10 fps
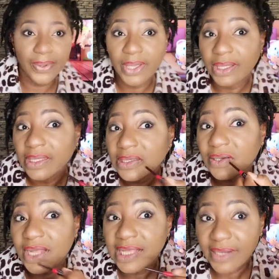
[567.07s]
Mm-hmm.
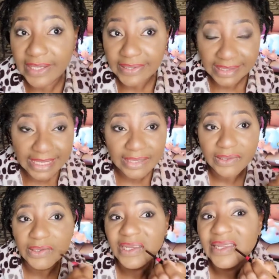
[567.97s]
So that's why I use
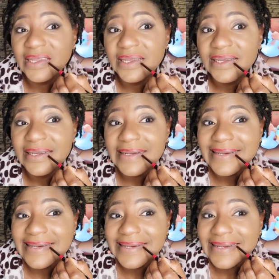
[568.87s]
little
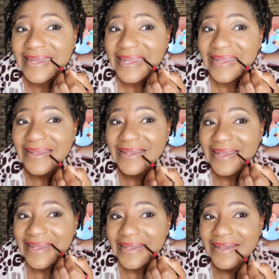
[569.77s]
eye
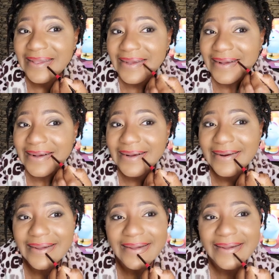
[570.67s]

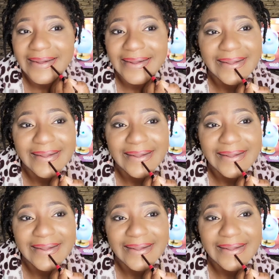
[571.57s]
color.